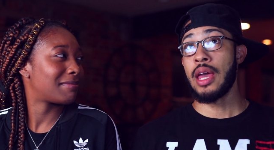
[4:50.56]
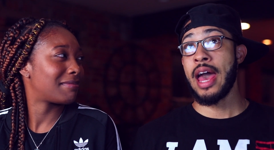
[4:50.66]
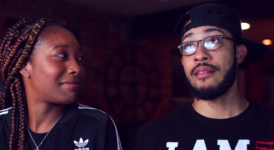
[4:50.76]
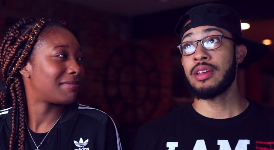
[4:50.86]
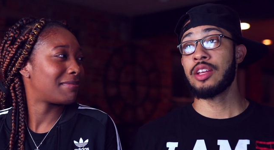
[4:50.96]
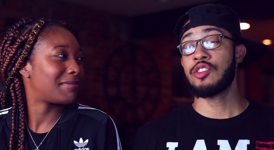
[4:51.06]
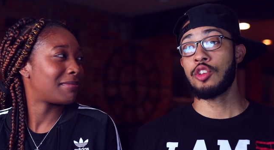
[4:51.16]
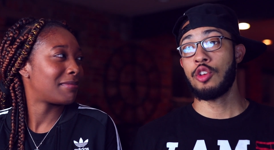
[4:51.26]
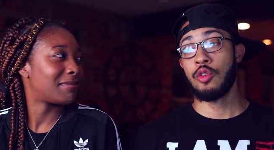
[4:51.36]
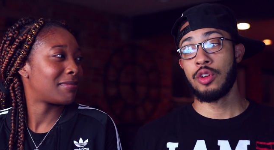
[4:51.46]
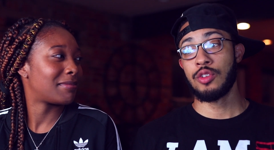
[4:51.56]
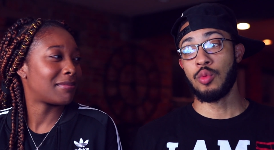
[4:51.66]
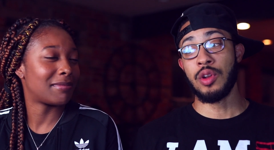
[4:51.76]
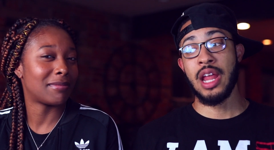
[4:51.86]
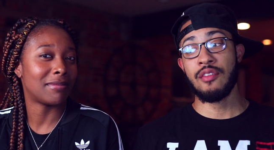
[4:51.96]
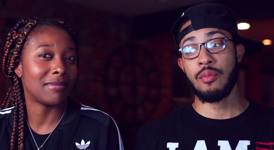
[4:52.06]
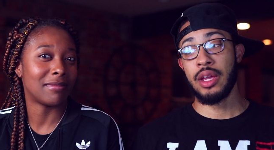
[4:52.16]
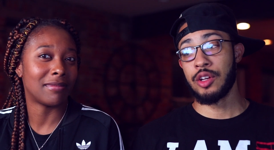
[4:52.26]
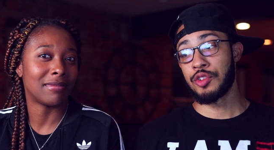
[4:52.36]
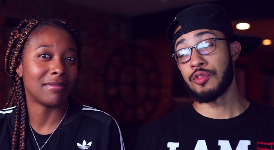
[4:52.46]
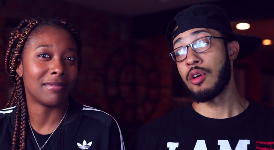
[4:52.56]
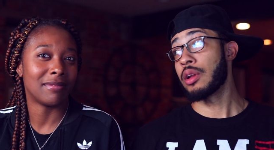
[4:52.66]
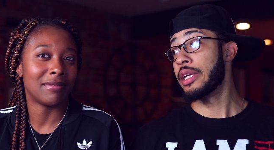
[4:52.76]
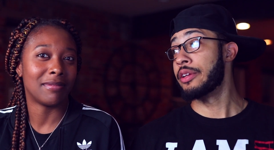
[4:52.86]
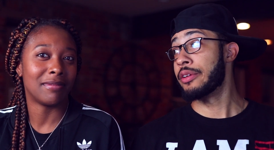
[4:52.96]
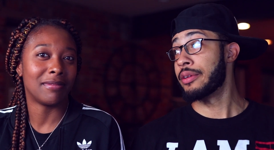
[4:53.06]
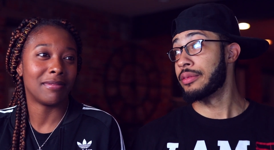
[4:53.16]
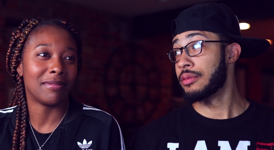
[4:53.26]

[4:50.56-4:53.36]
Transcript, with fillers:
Speaker 1: having insecurities will never make a strong leader.